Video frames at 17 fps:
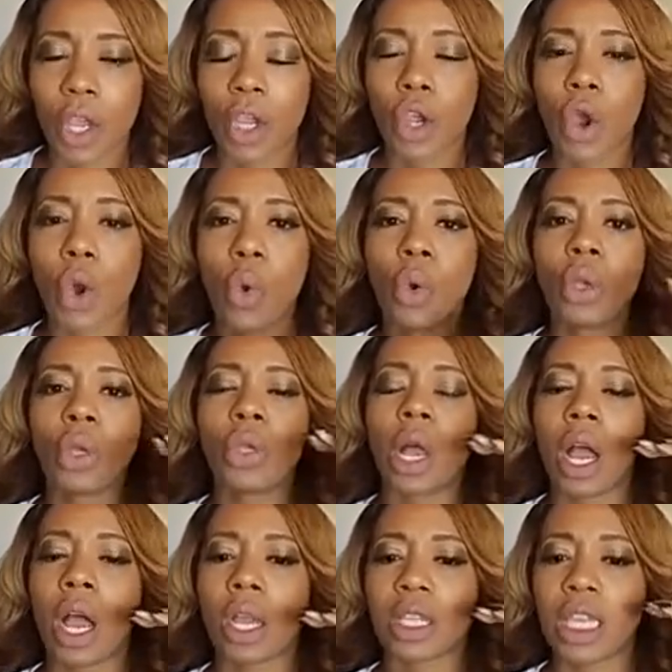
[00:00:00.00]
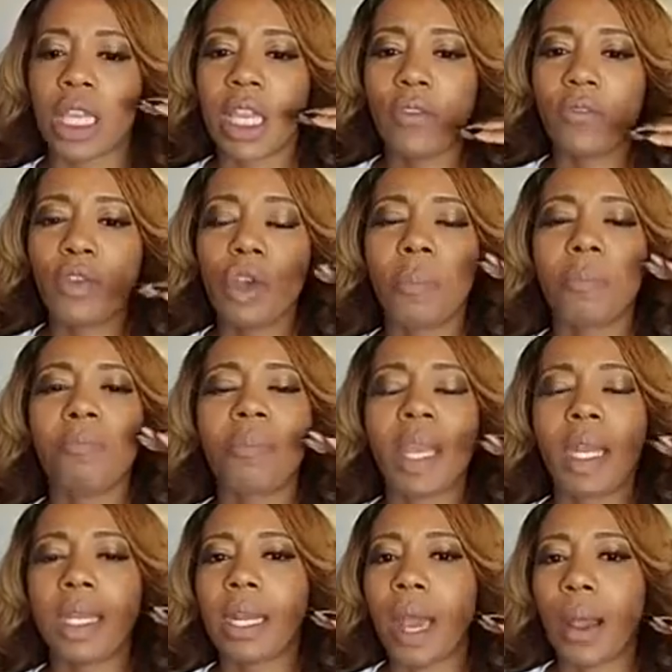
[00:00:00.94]
Go give your
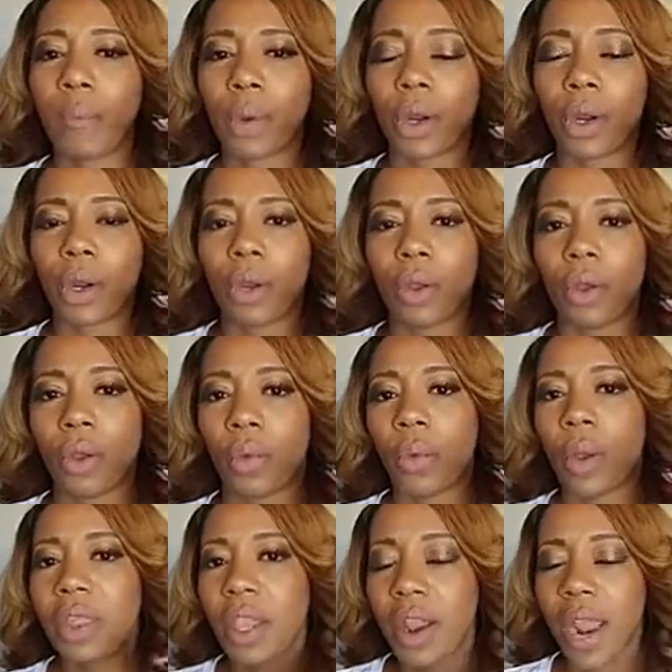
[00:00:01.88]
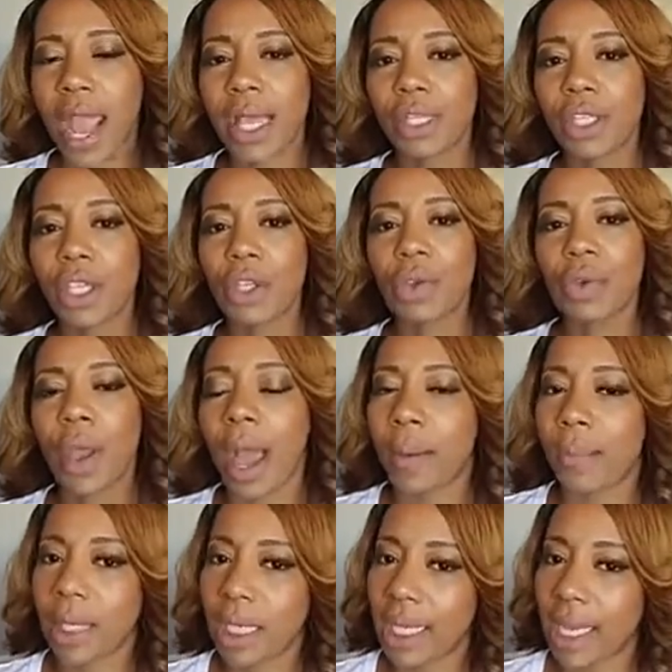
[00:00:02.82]
mid number when they're asking you how
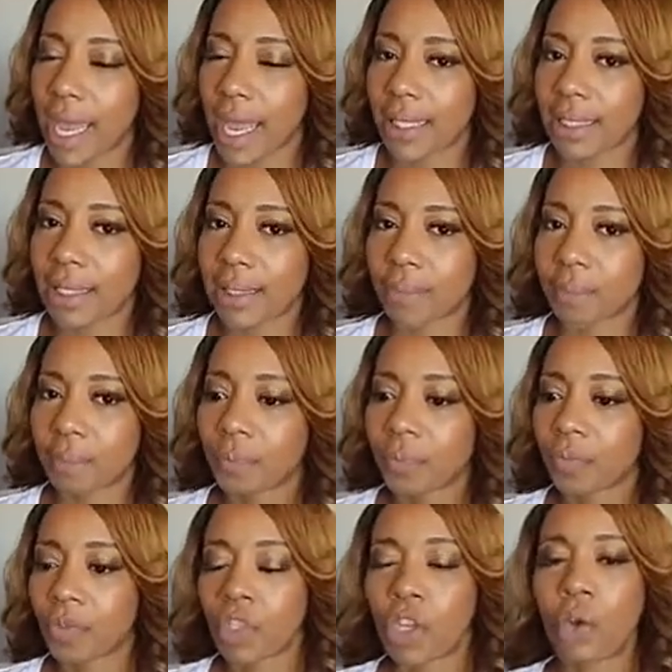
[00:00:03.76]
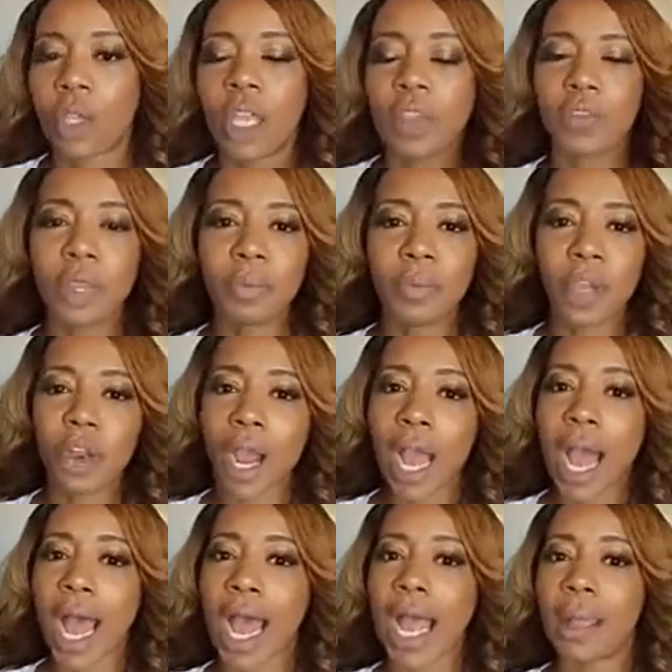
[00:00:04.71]
many guests. Don't give them your
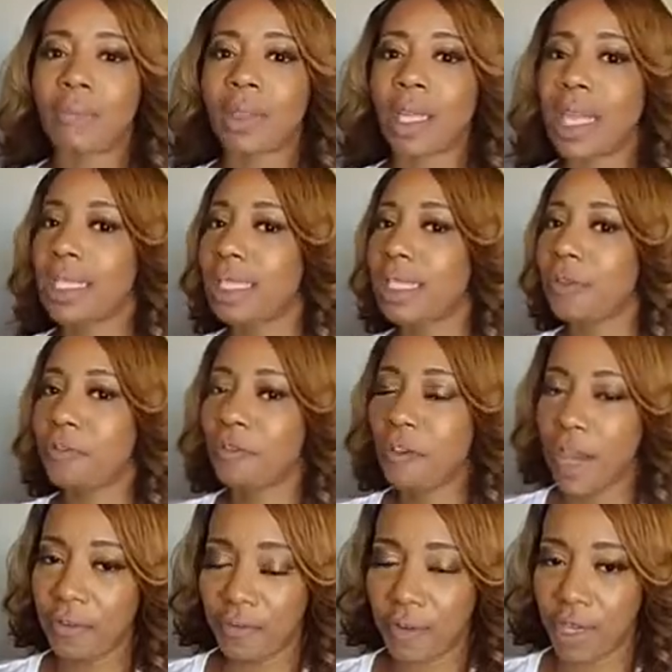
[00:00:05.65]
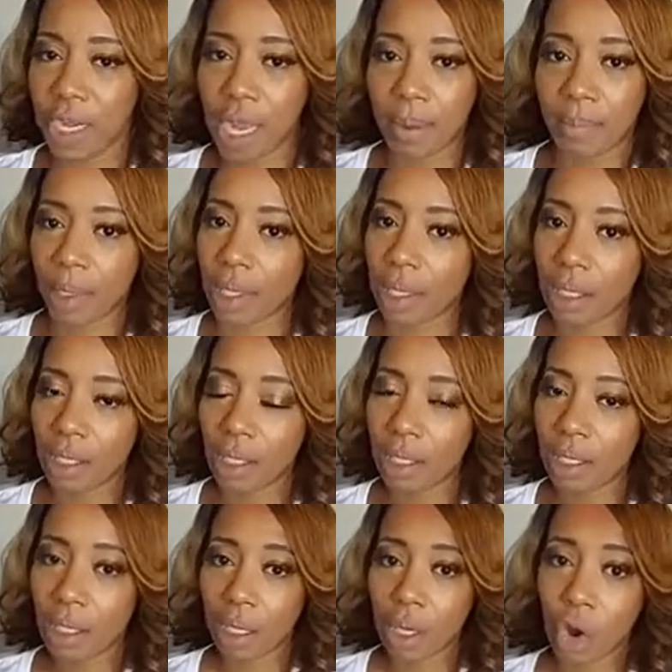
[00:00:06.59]
high, blessed, and favored number.
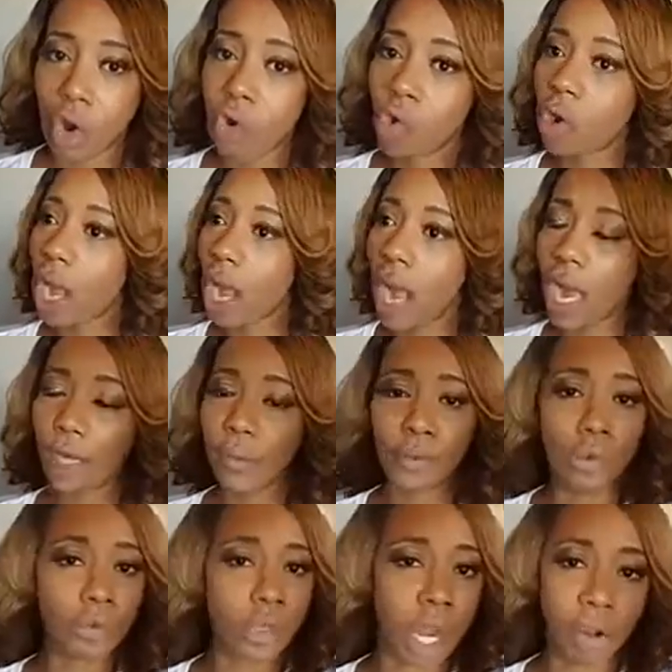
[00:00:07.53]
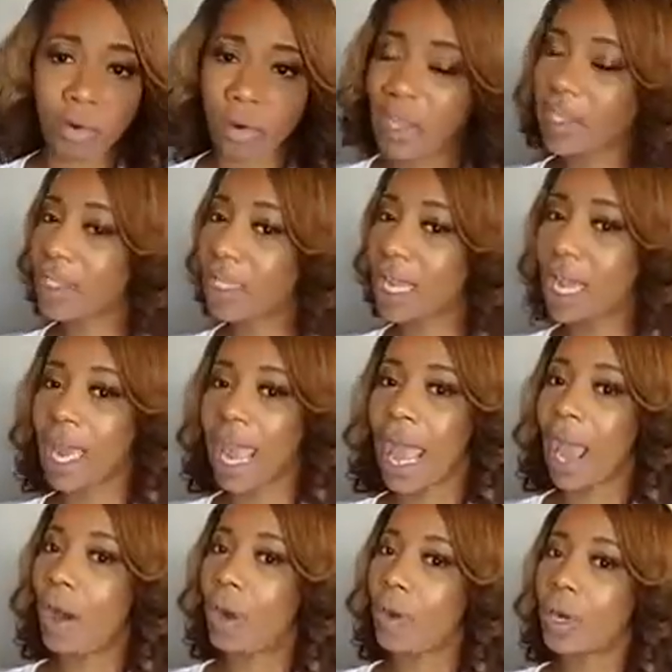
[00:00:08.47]
Oh, God, if you turn this thing
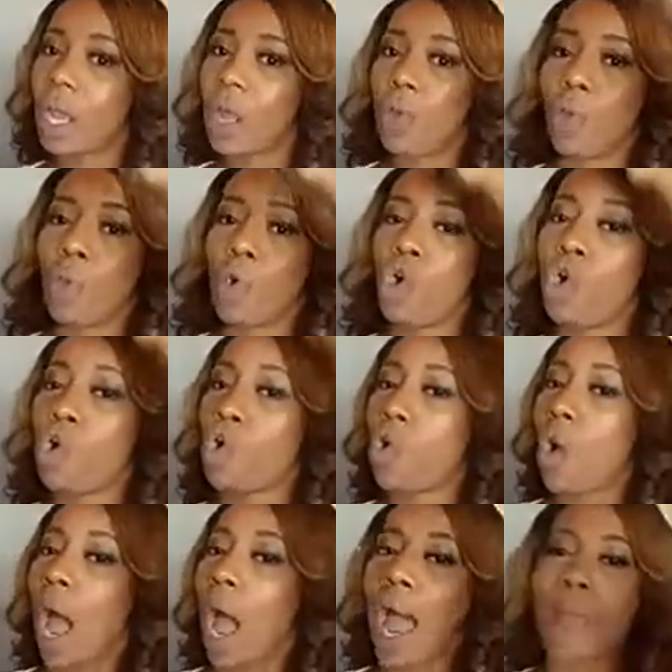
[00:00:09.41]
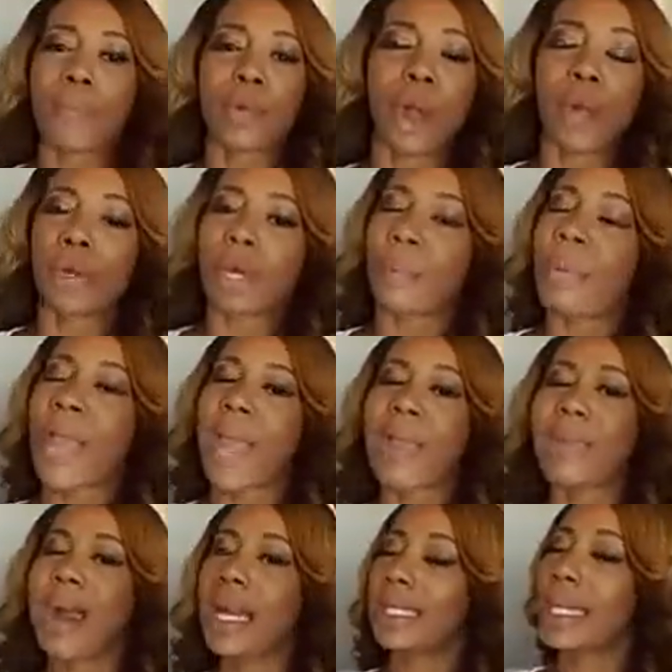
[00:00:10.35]
out, ooh, I'm going to pay
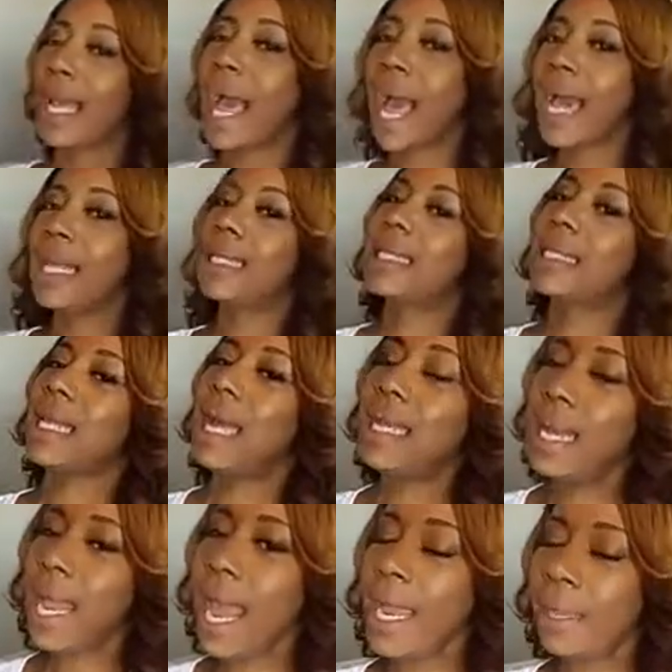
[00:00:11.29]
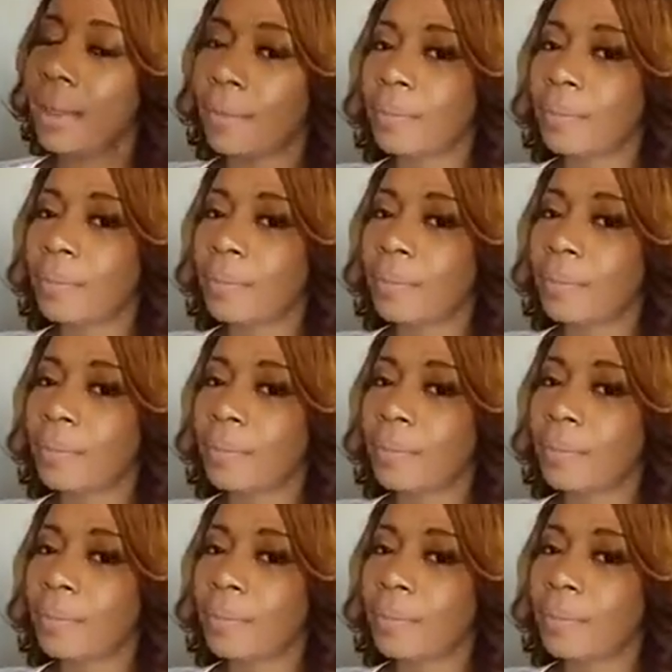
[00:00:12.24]
my tithe Sunday.